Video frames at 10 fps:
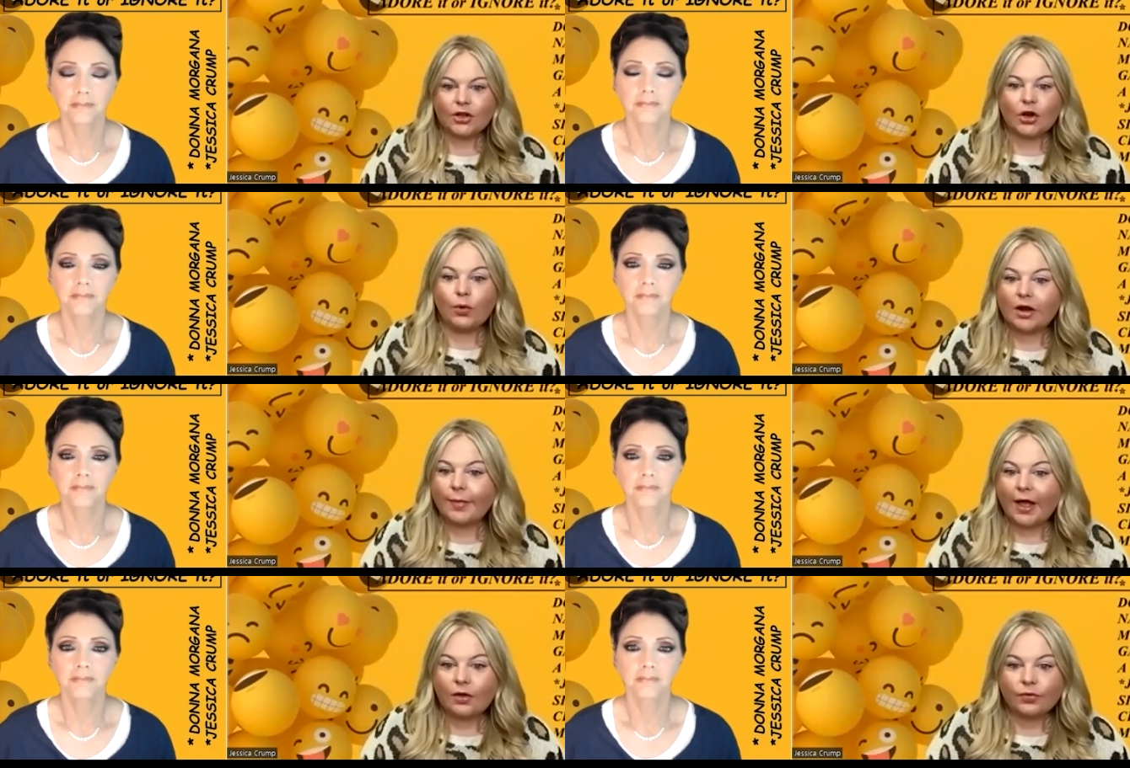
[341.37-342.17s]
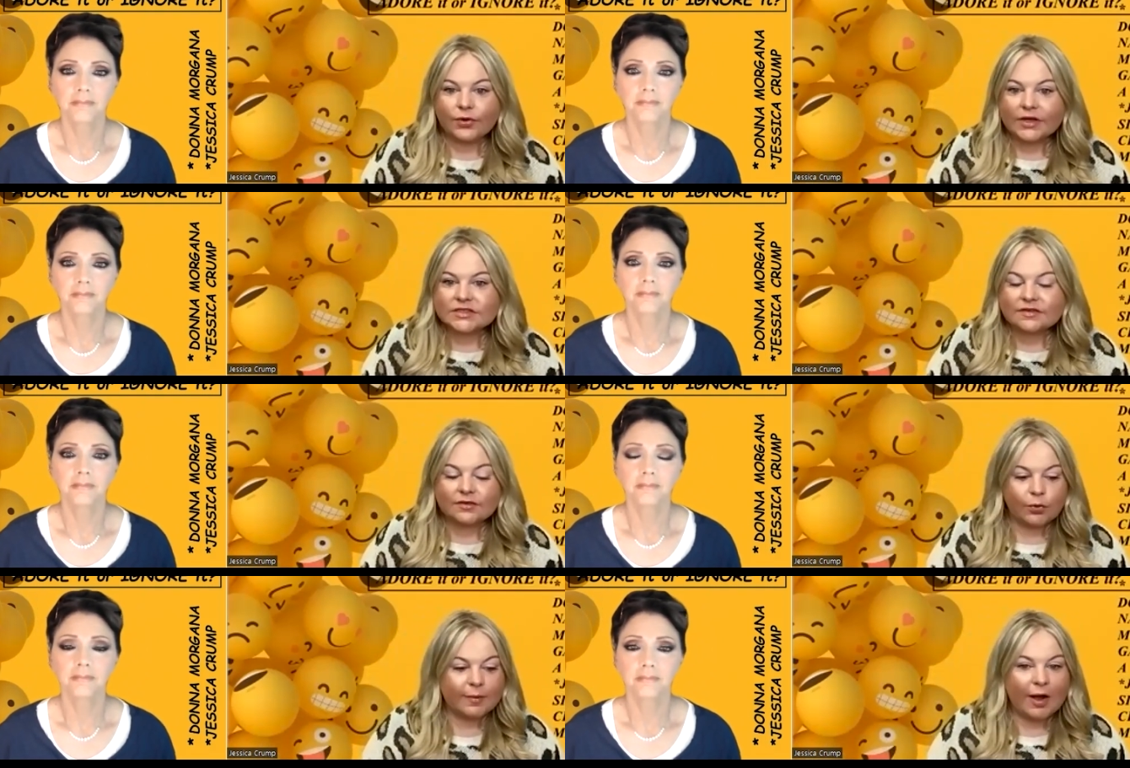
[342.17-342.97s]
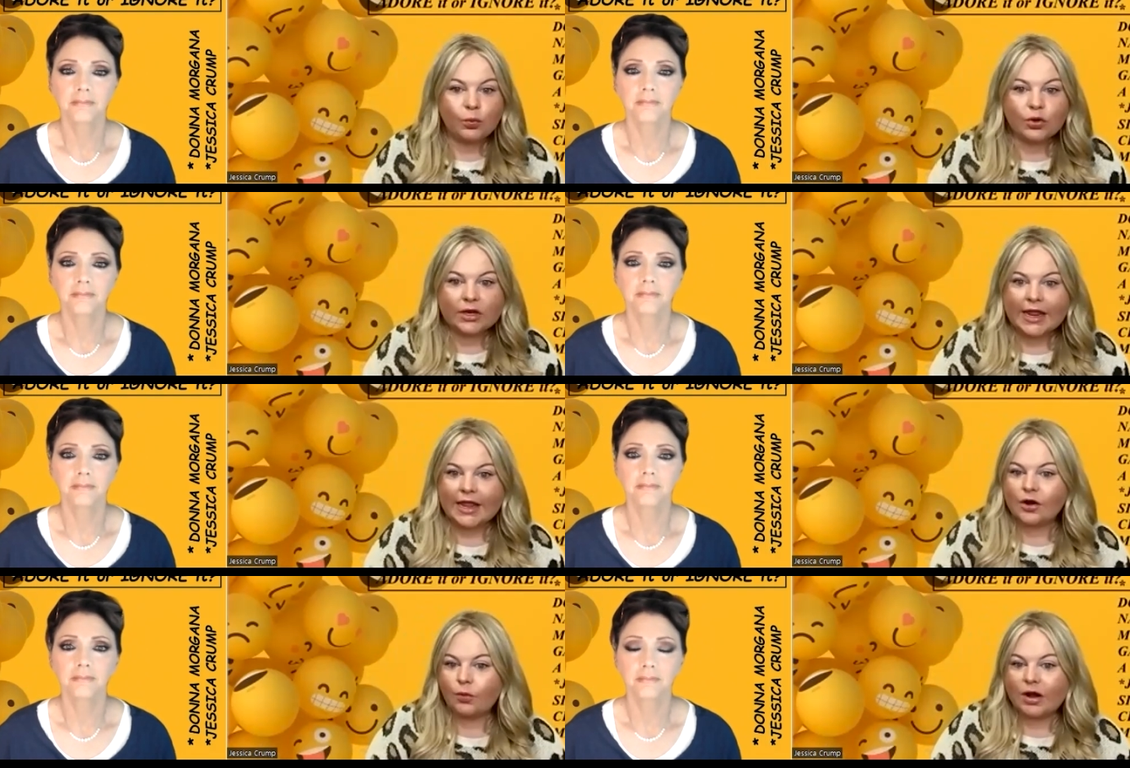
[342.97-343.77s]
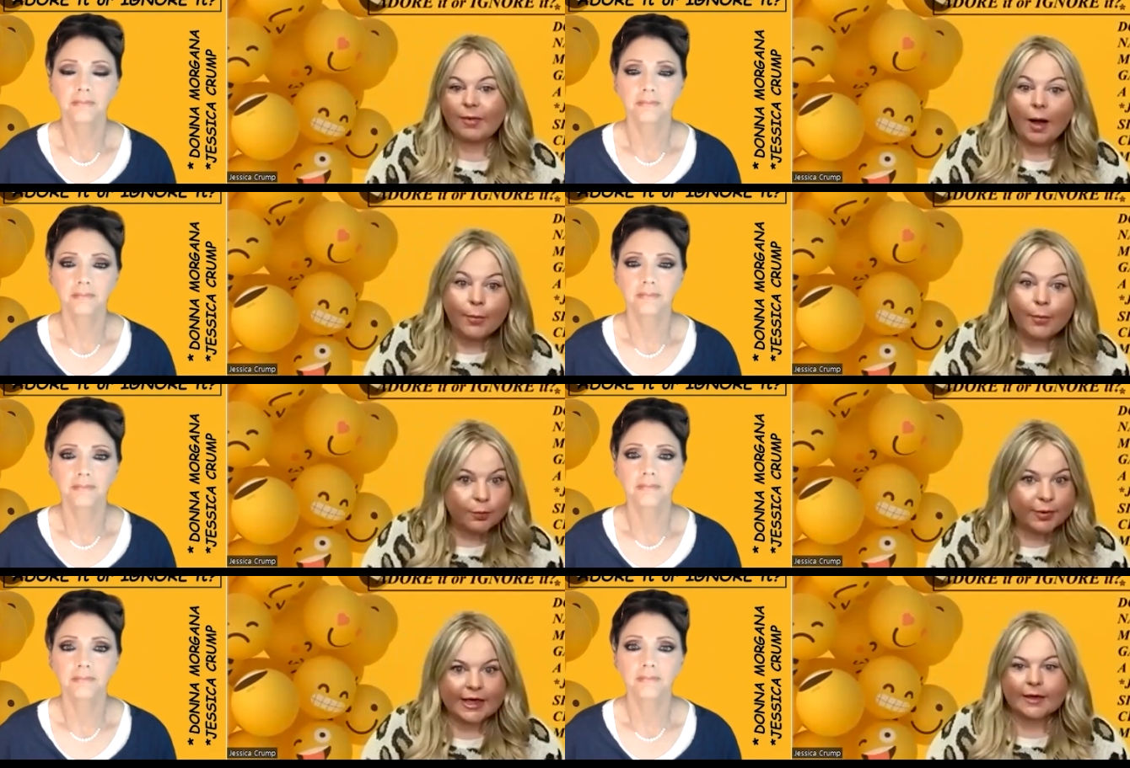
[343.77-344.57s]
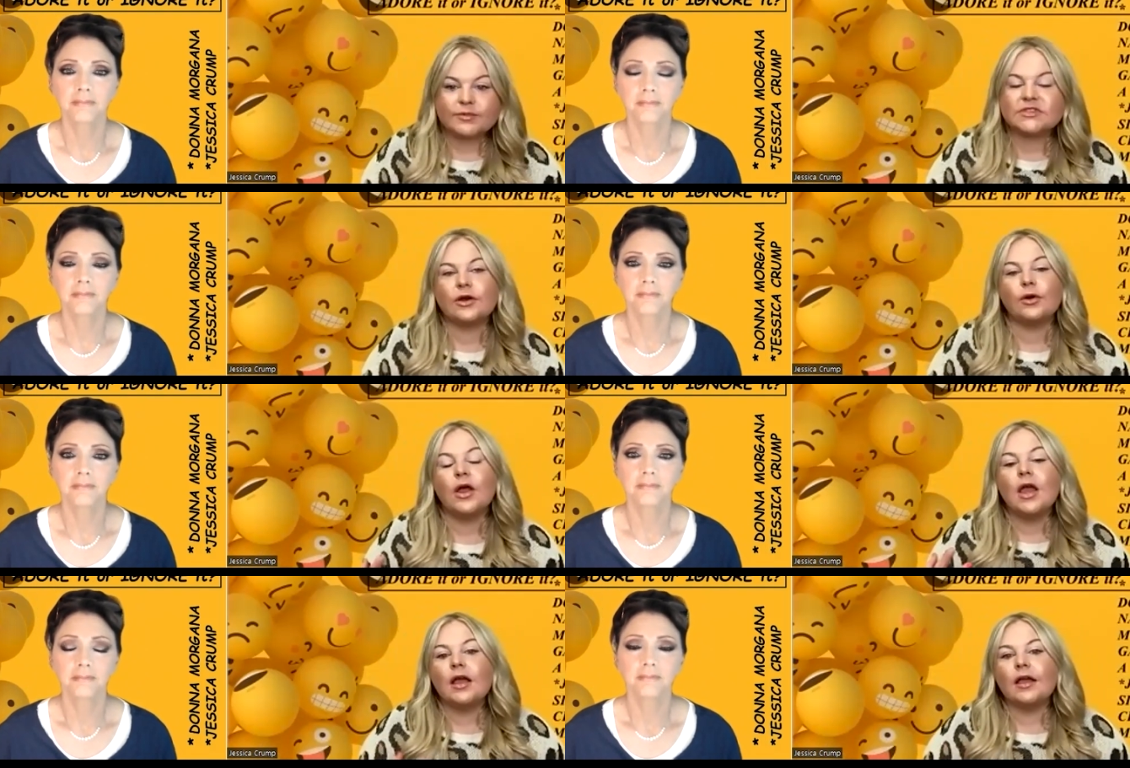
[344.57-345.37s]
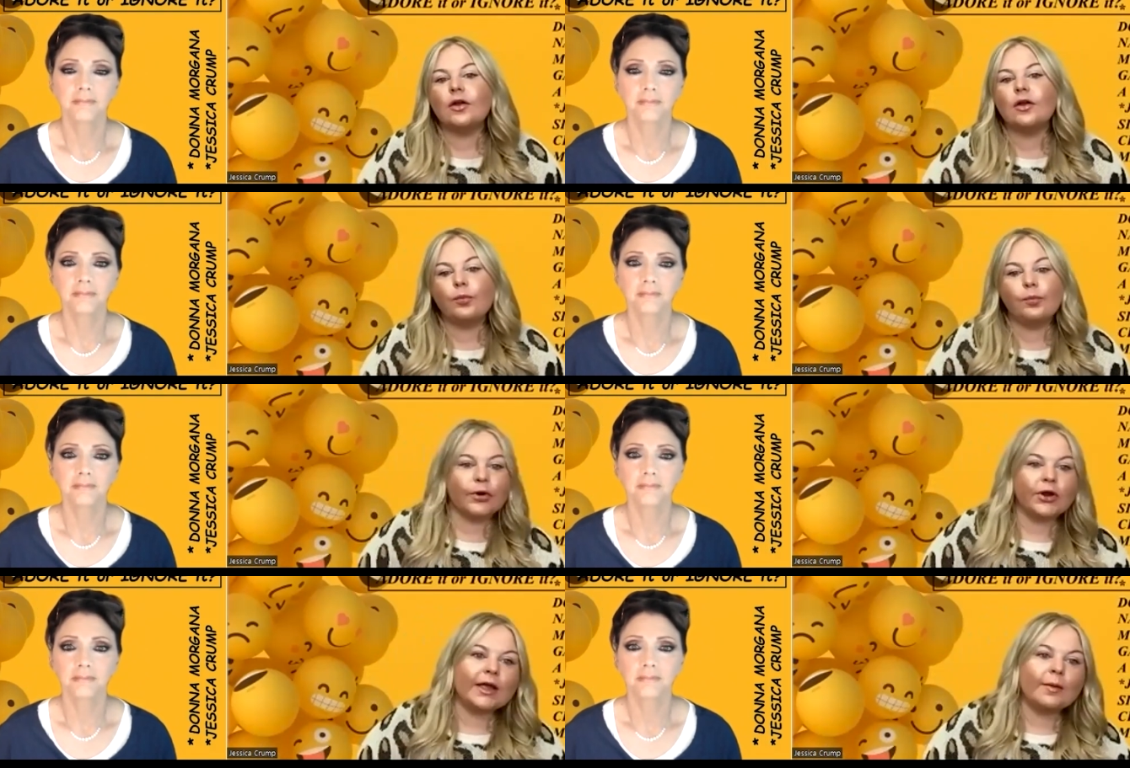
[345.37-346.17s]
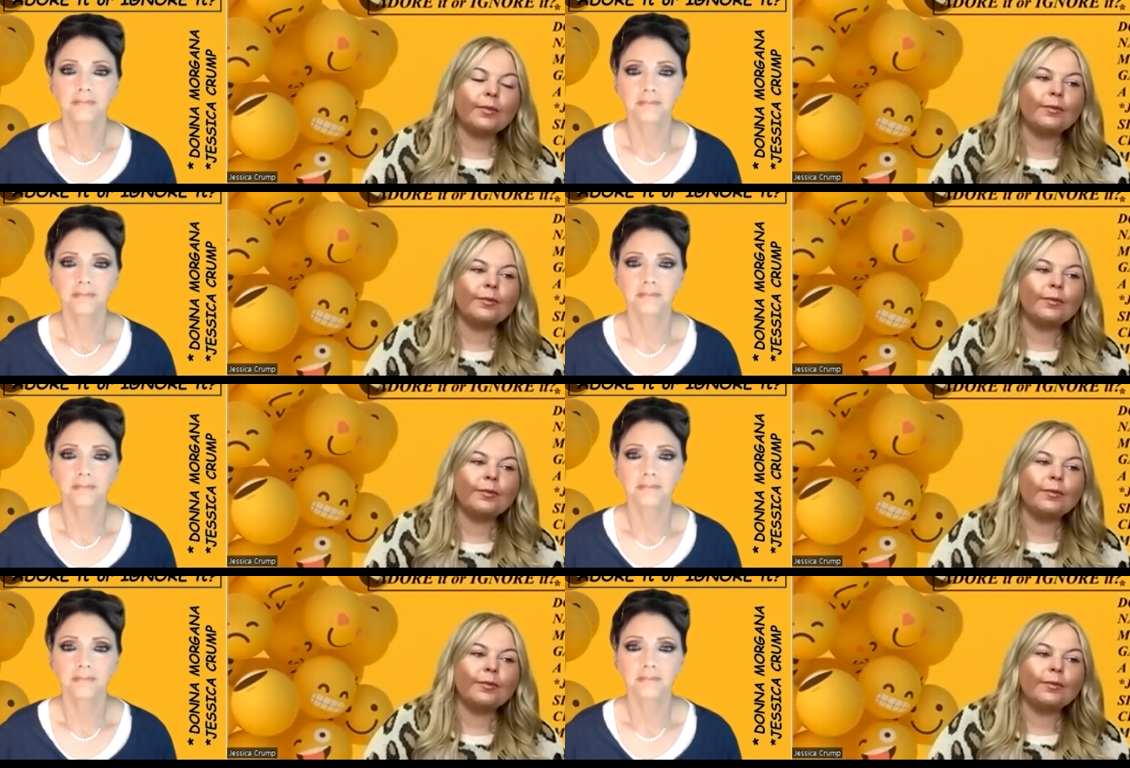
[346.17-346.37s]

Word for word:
Speaker 1: you know what about the rest of them what about woody you know what about bo peep so it'll break